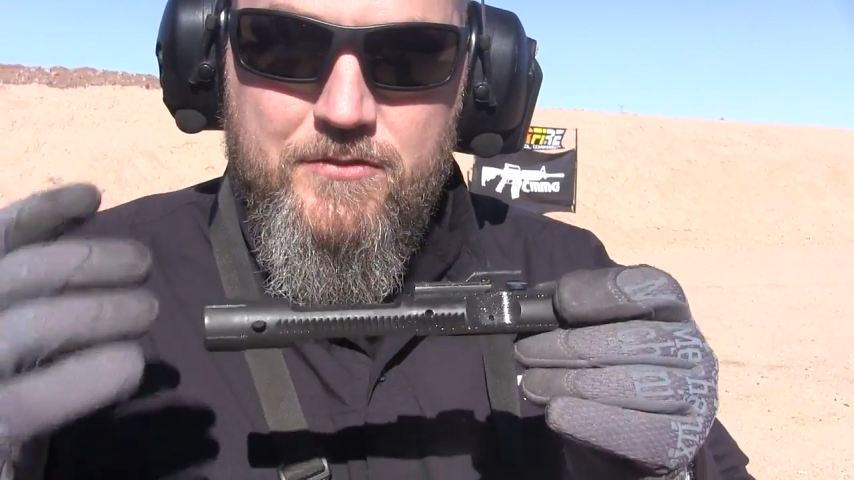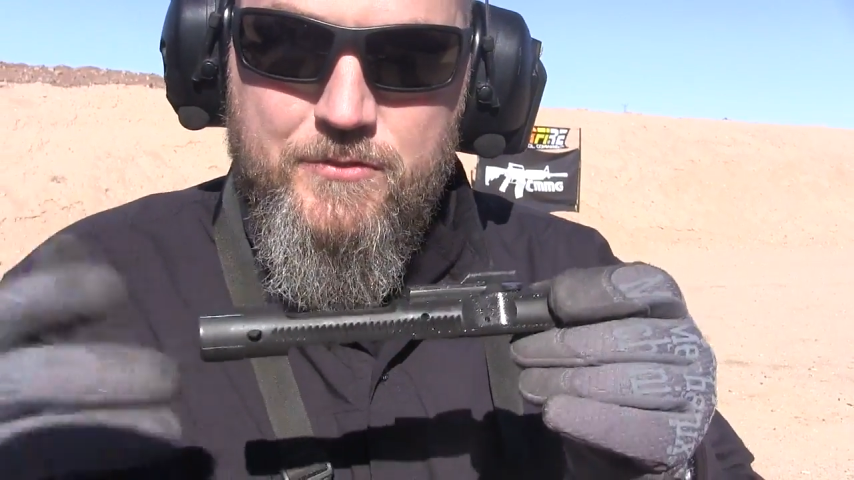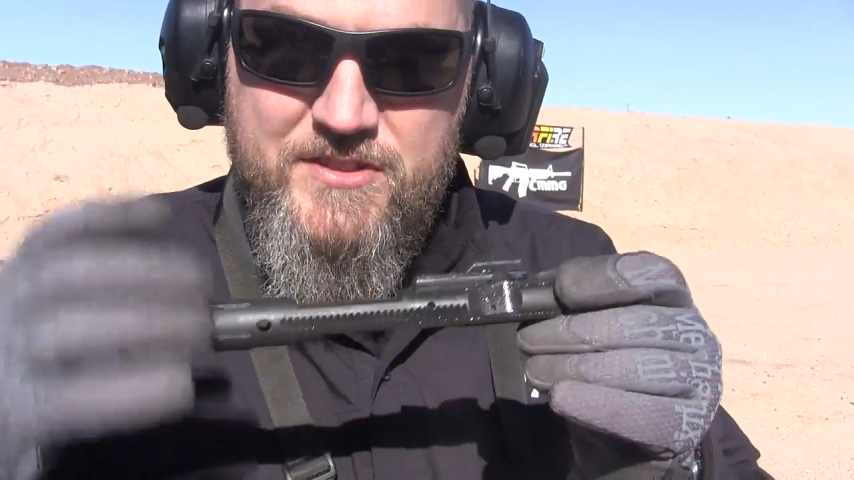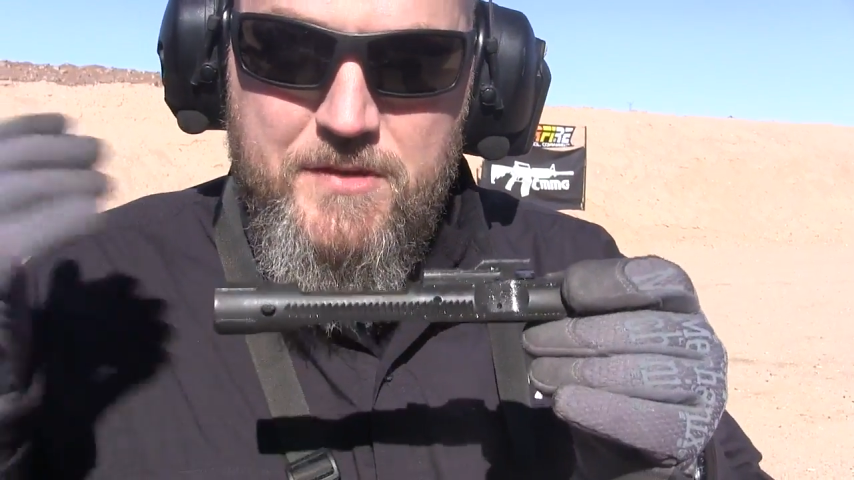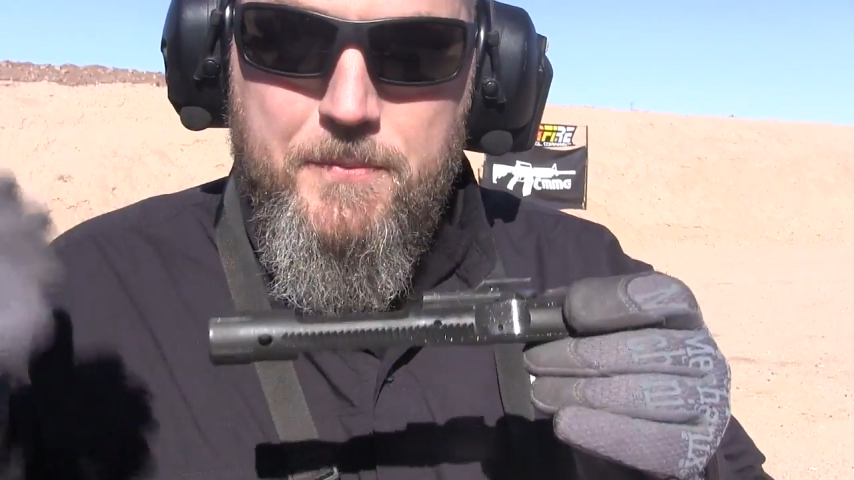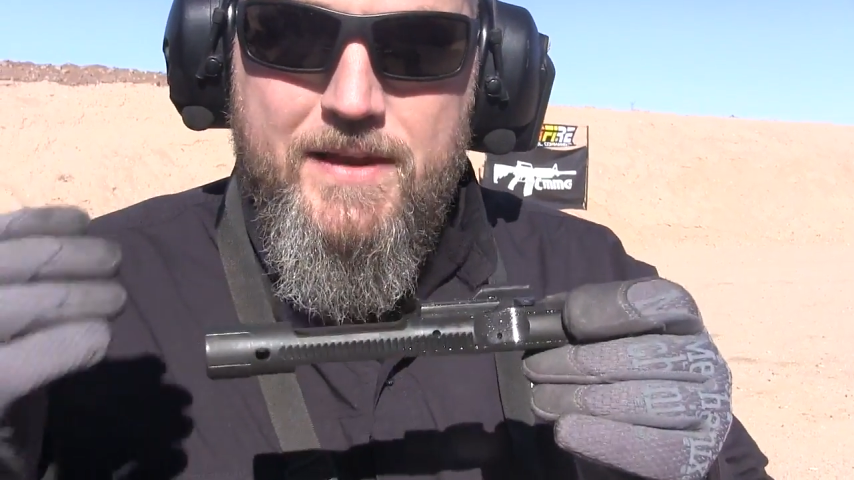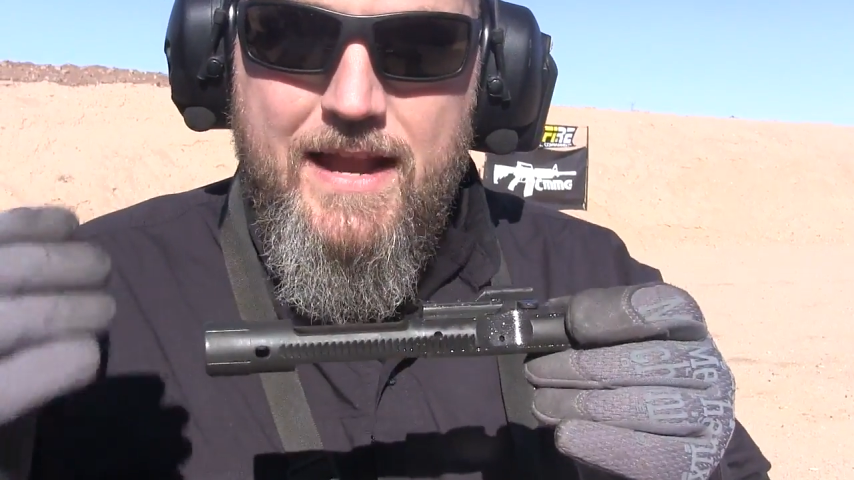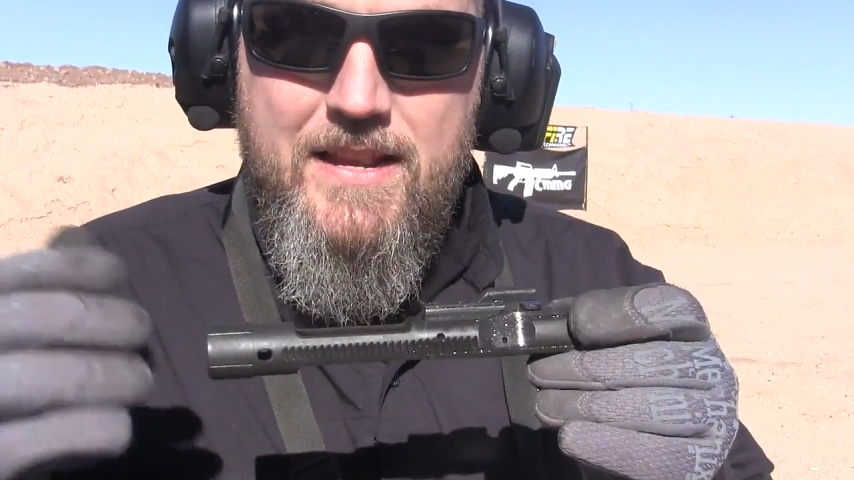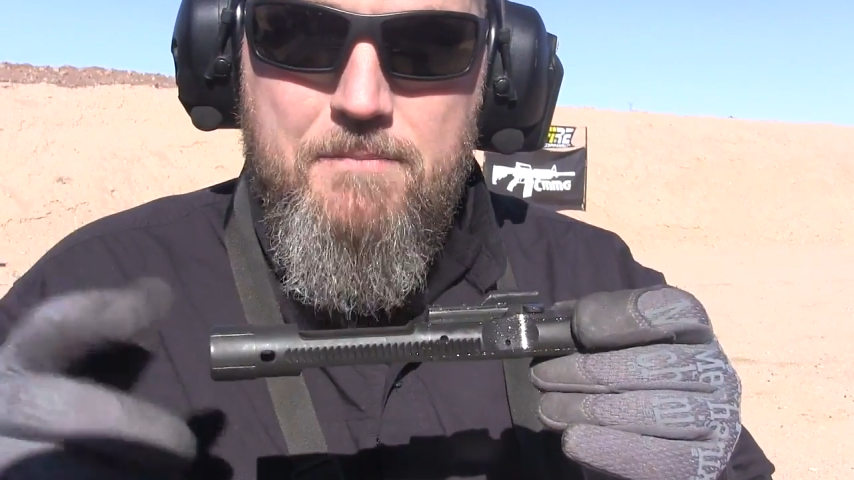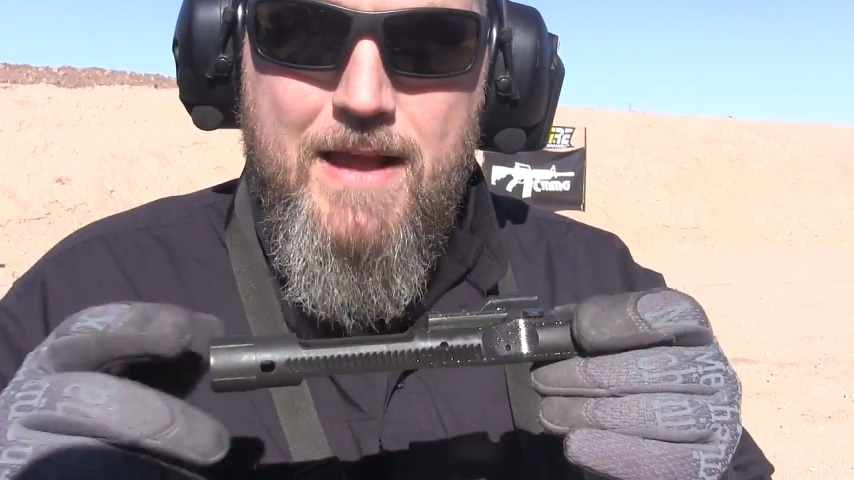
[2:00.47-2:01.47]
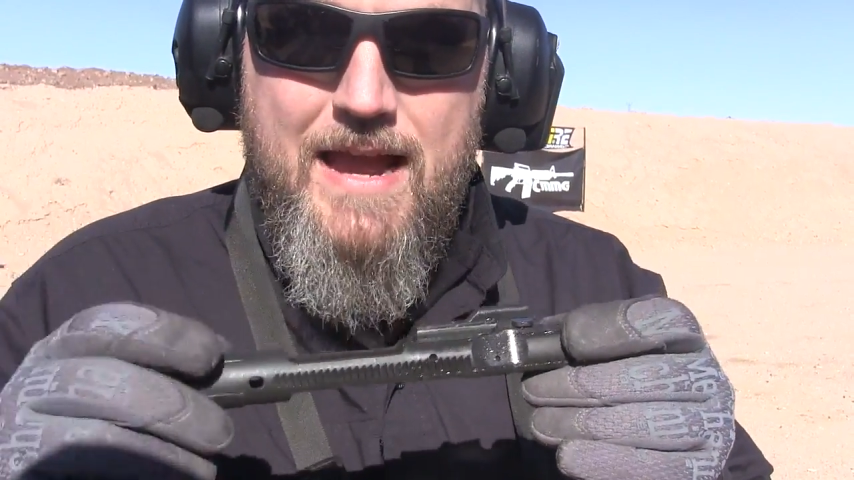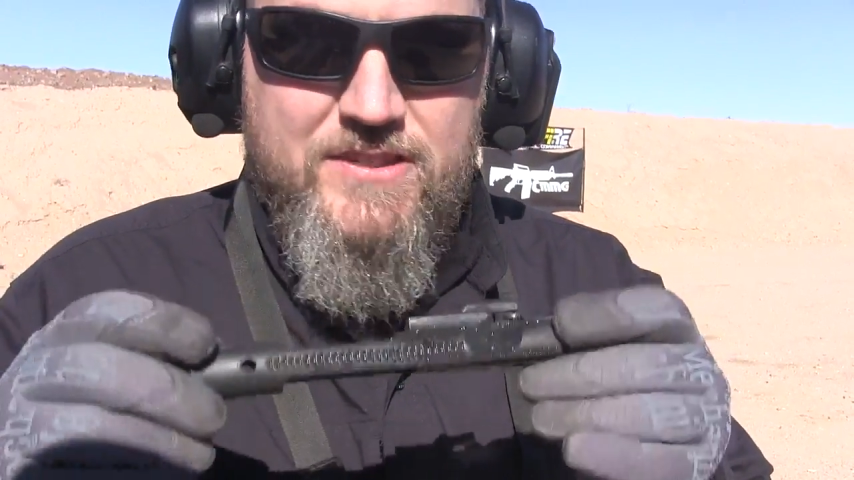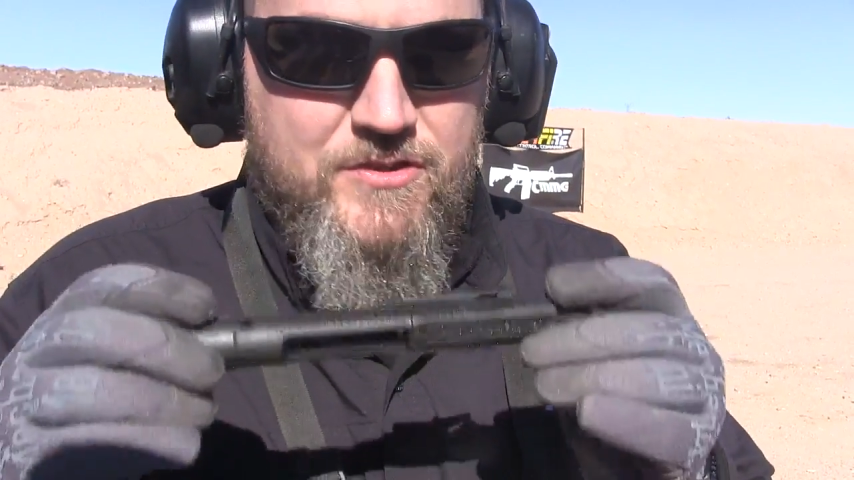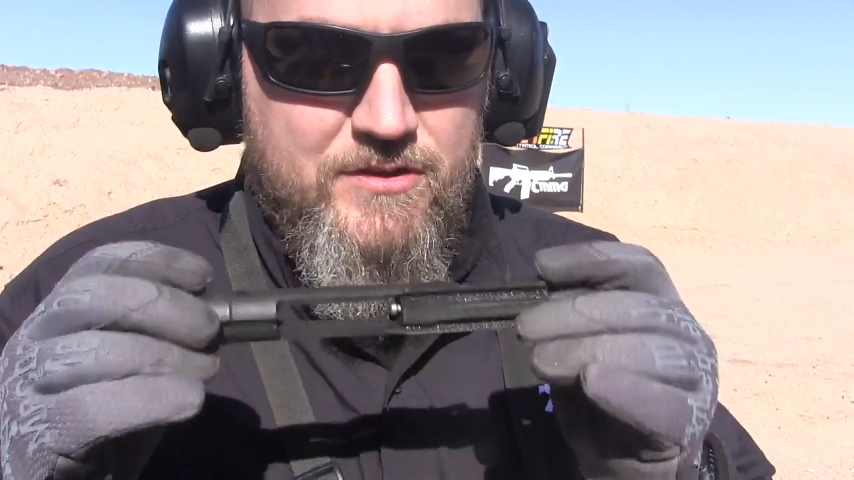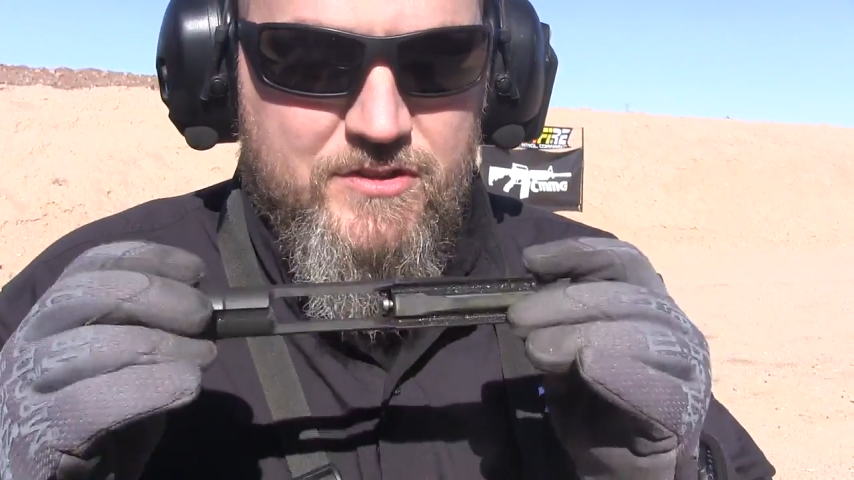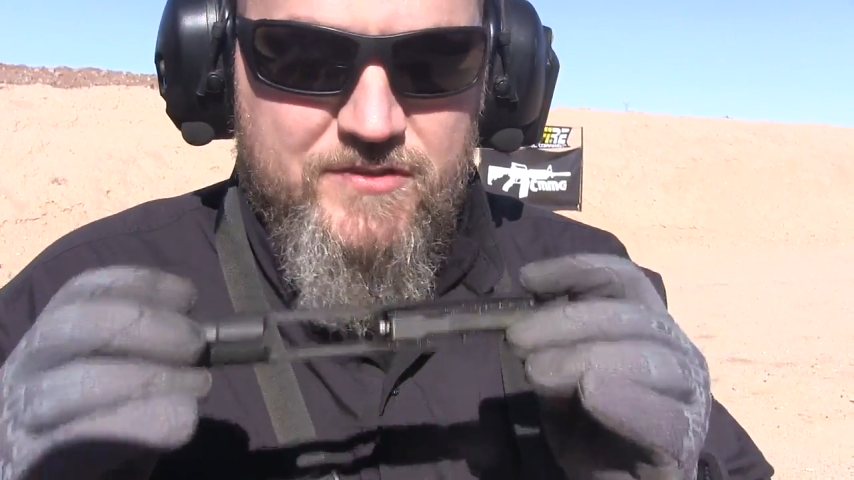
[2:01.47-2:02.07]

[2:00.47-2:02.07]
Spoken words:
reciprocating mass. So it's a